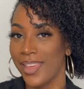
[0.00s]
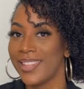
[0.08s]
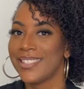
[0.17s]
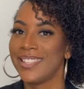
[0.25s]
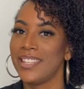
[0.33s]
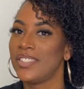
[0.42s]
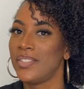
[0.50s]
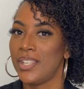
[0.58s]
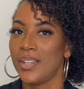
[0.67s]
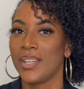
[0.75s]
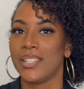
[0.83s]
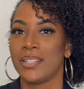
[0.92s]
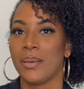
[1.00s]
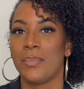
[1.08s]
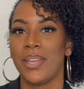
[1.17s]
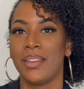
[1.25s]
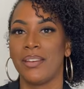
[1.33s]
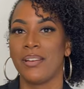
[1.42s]
Today's video is a
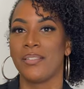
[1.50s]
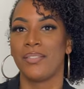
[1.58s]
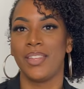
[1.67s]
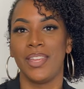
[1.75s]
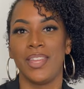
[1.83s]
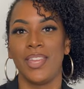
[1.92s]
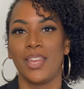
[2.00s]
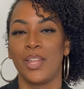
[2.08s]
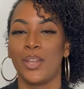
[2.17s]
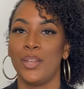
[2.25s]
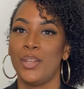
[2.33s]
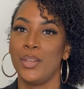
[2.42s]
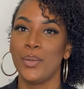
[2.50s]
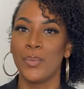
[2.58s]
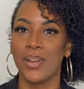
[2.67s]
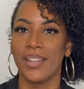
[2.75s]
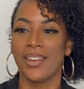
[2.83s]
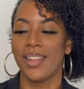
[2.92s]
bit of a new
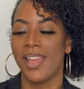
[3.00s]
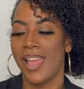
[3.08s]
one.